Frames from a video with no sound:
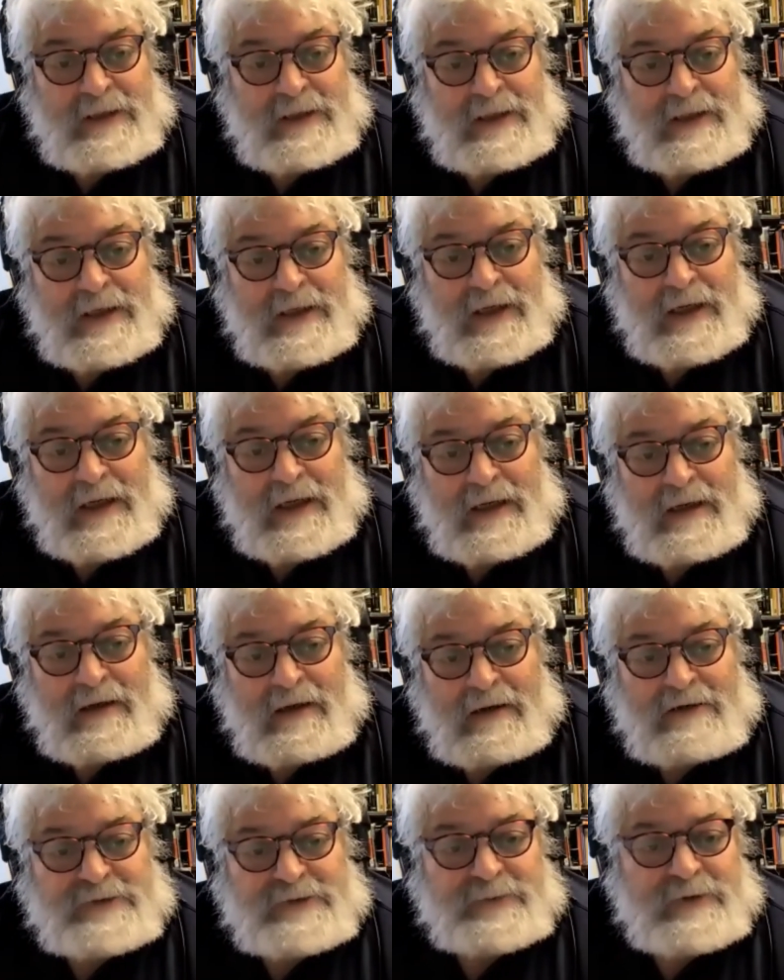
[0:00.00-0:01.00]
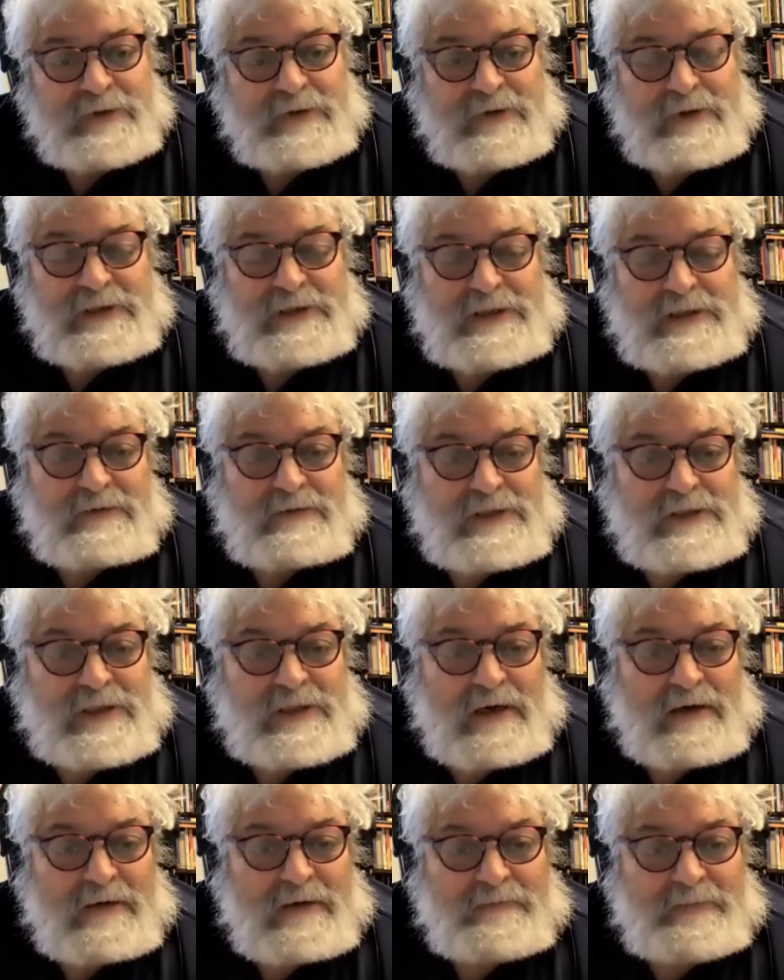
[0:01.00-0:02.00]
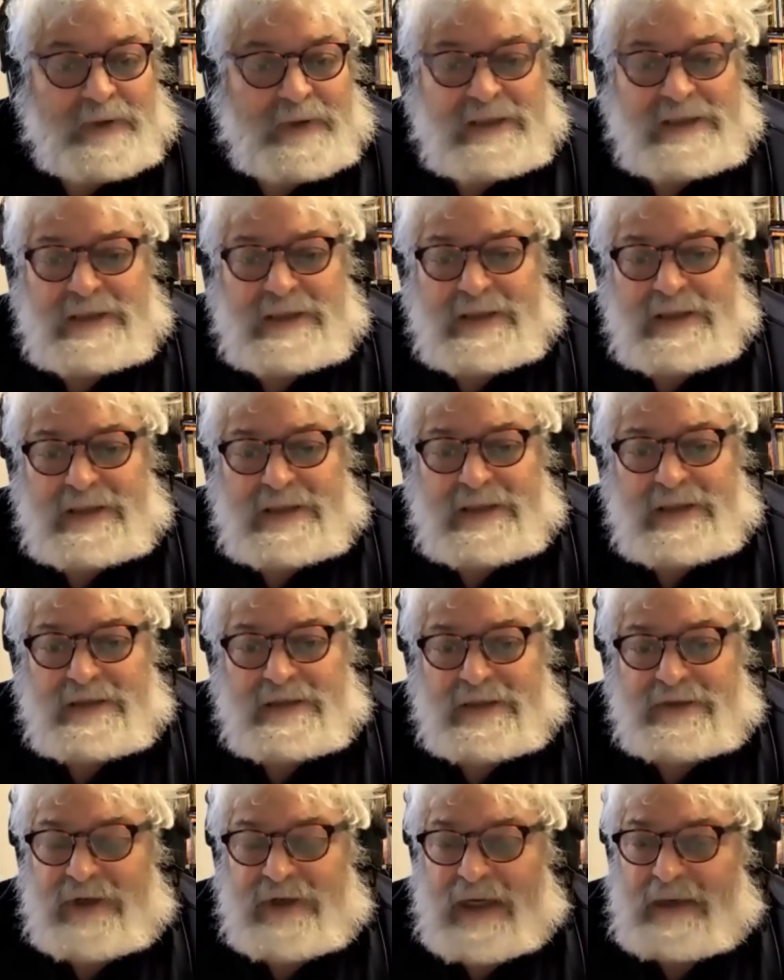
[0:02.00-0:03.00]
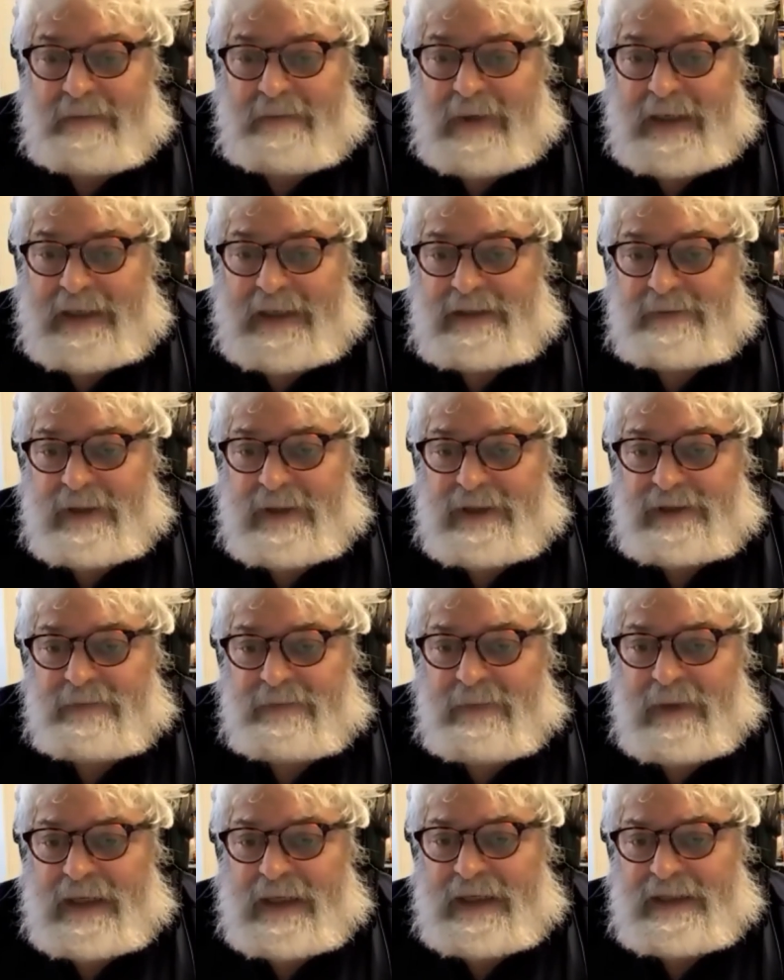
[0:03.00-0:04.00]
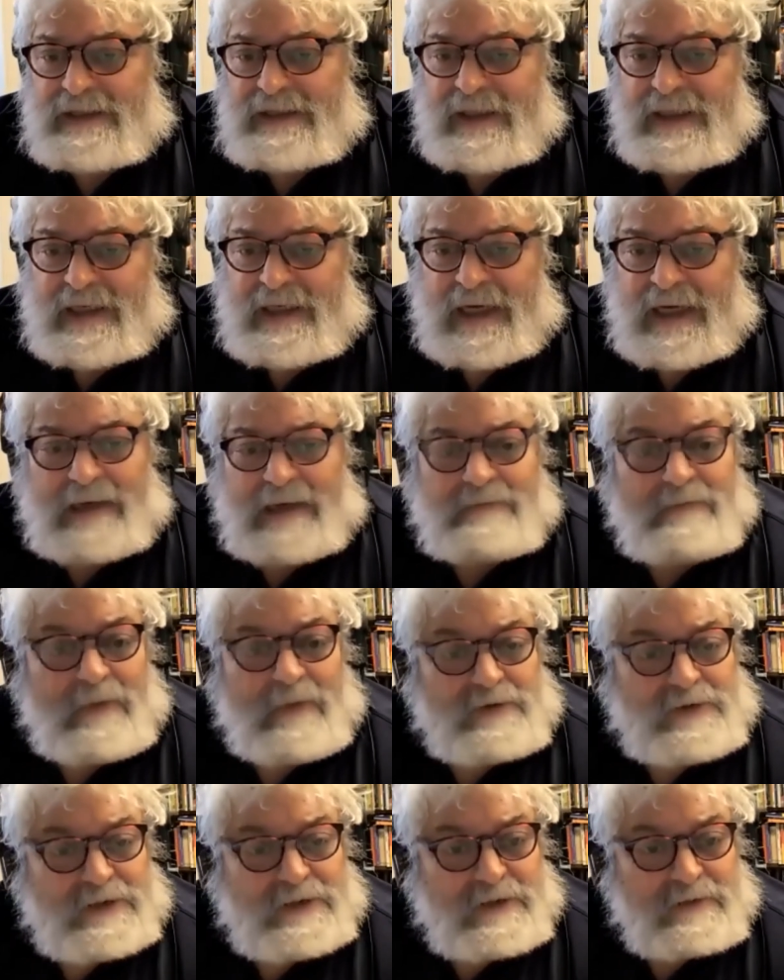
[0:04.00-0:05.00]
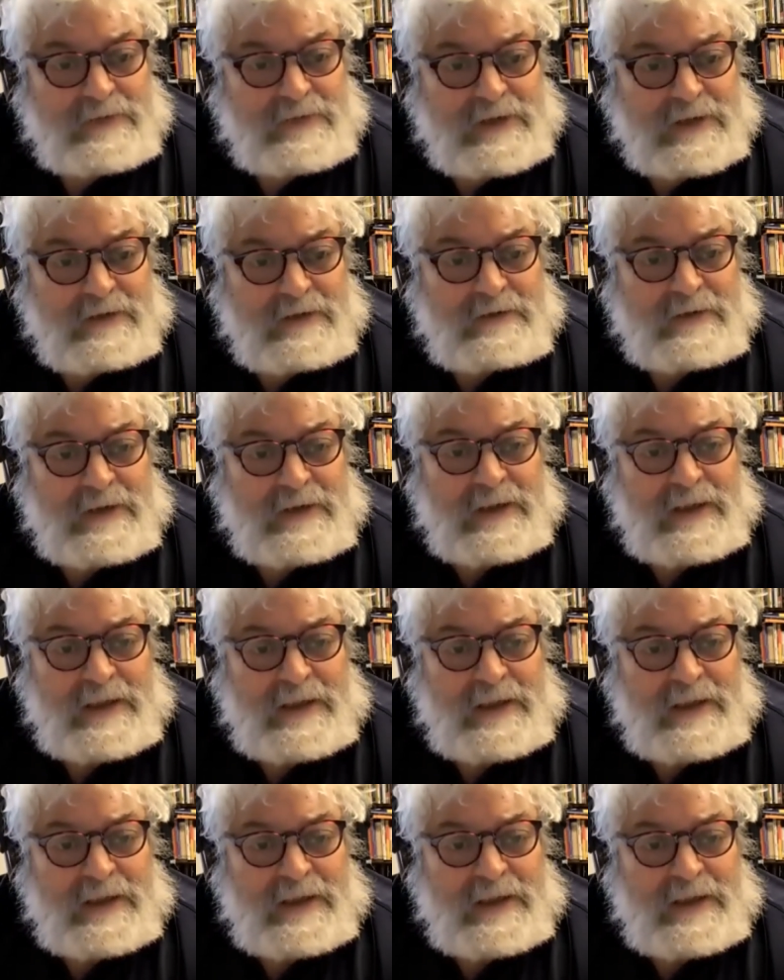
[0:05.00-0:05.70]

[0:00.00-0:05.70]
Entrepreneurs don't start a business because they're trying to make as much money as they can. Most of them don't.